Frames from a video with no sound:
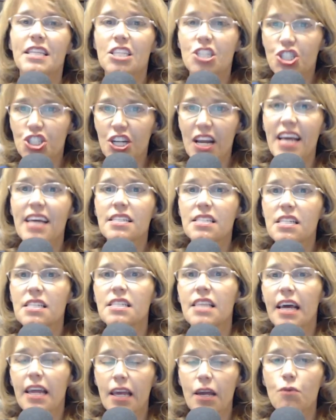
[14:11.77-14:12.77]
But the
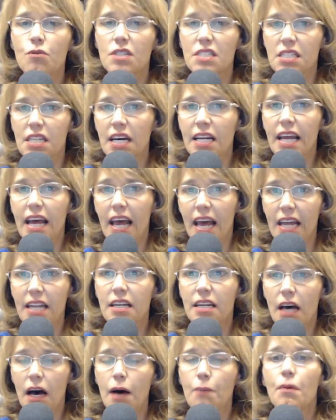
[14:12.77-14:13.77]
chances that he was going to
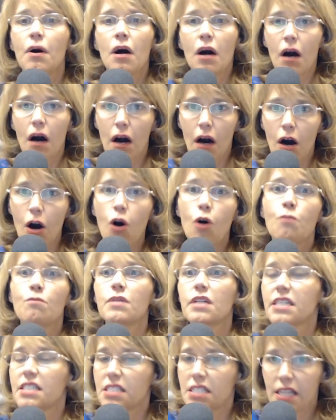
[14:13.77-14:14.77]
end up
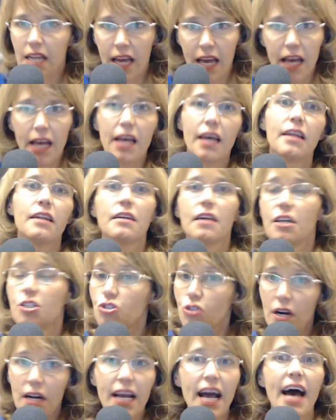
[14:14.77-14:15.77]
homeless and a
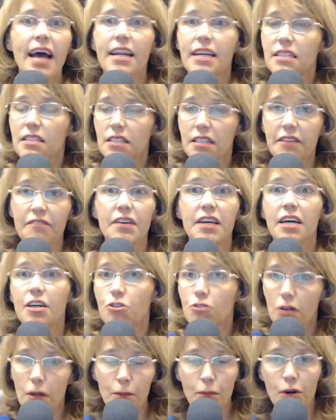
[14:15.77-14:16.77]
drug addict living
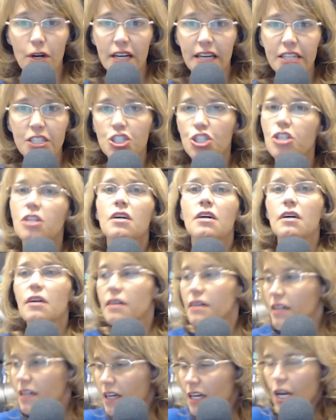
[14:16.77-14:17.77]
under a bridge,
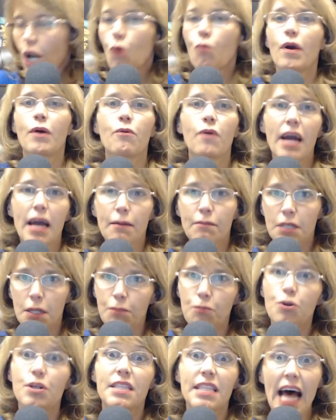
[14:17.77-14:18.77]
you know, we were able
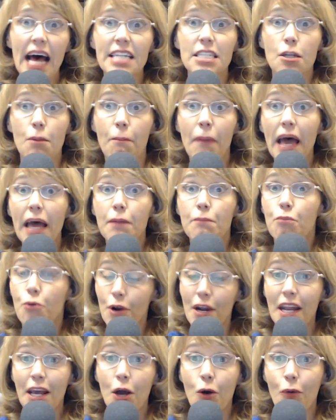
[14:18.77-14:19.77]
to put that to bed
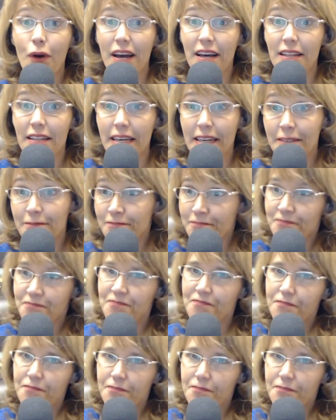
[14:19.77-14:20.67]
pretty quickly.